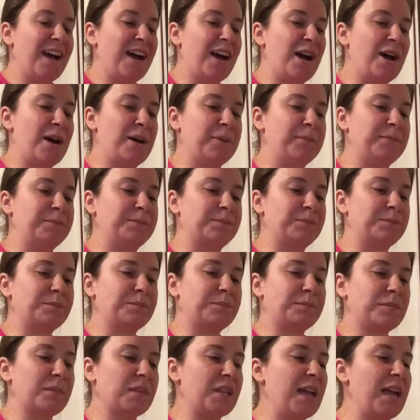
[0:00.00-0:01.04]
And,
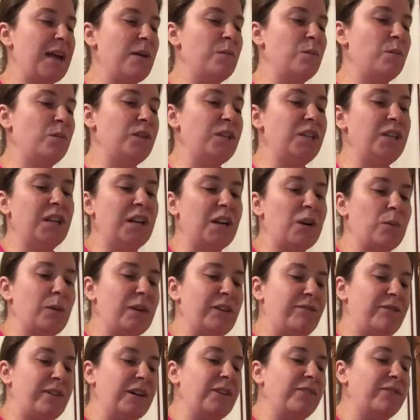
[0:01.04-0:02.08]
you know,
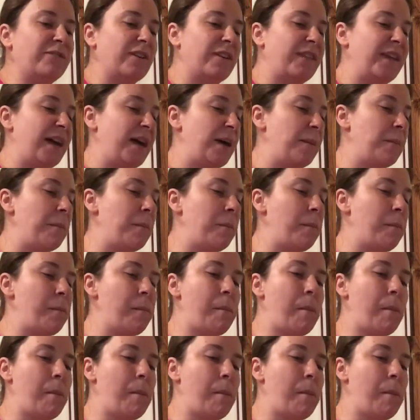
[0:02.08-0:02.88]
we feel for them.